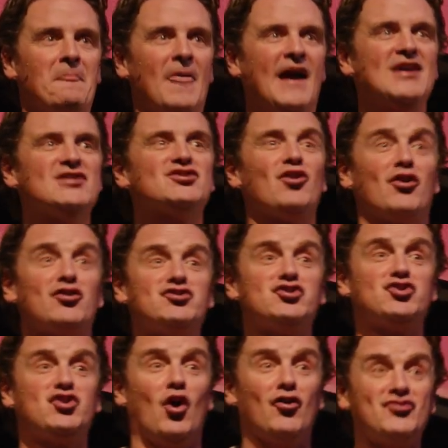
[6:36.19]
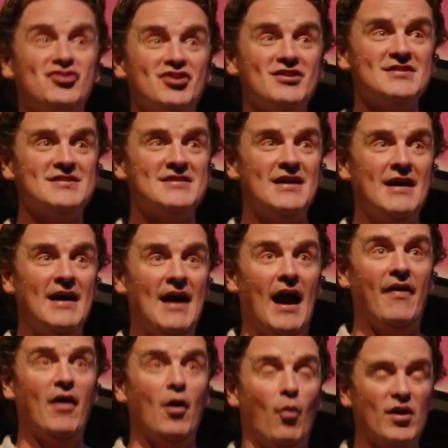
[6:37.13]
He starts churches,
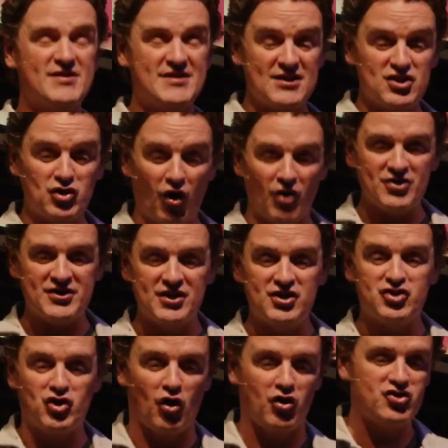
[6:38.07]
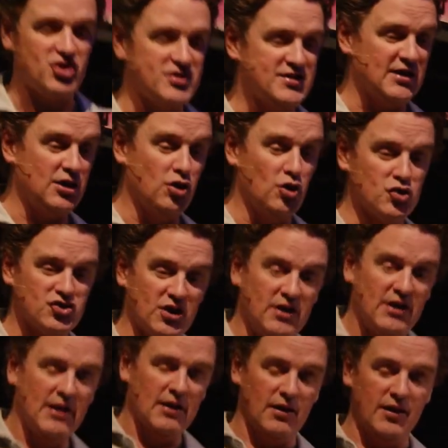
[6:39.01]
and then once he starts these churches, he
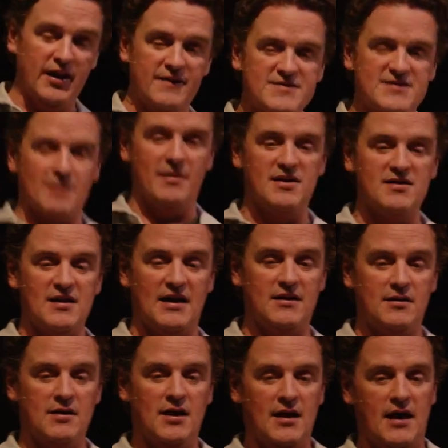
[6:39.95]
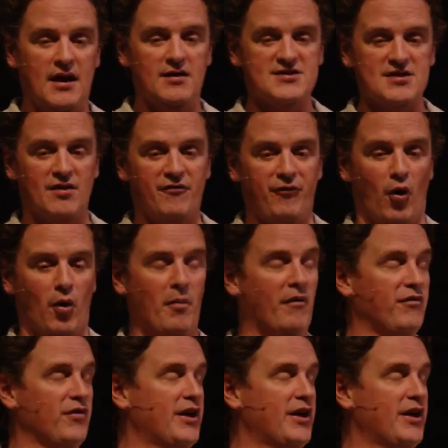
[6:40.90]
usually leaves them in some form of